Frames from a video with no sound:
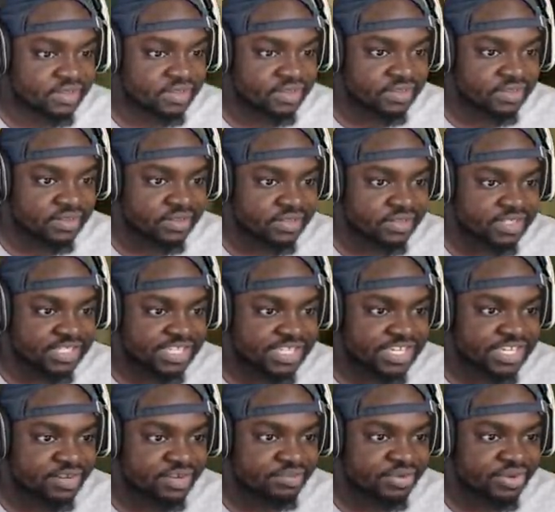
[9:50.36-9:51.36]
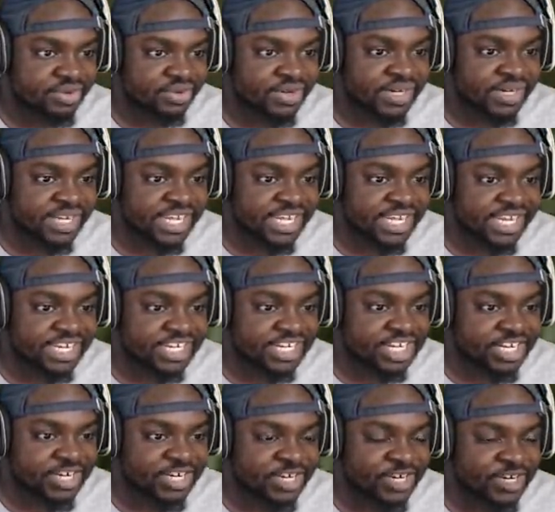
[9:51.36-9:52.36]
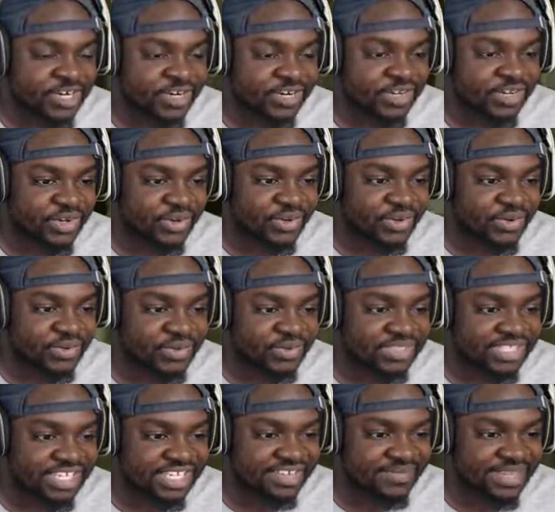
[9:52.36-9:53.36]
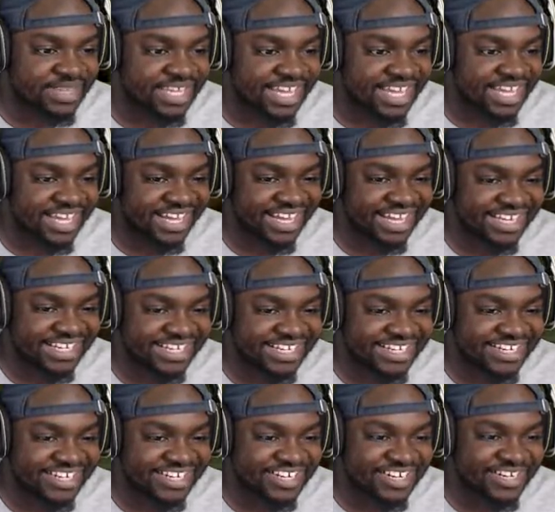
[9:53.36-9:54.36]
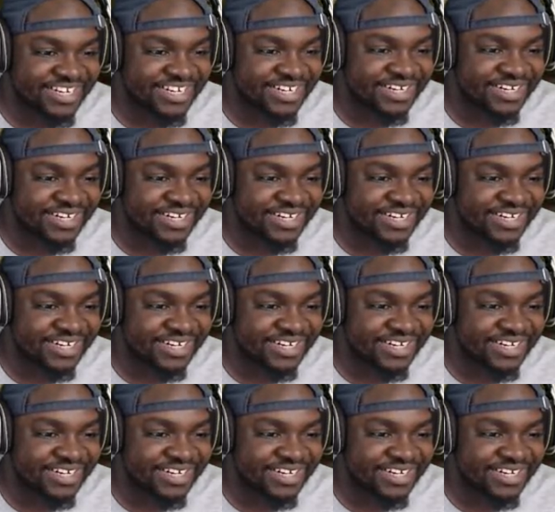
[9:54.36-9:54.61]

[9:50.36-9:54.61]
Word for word: Let's get up on out of here. Coach, get me out of here.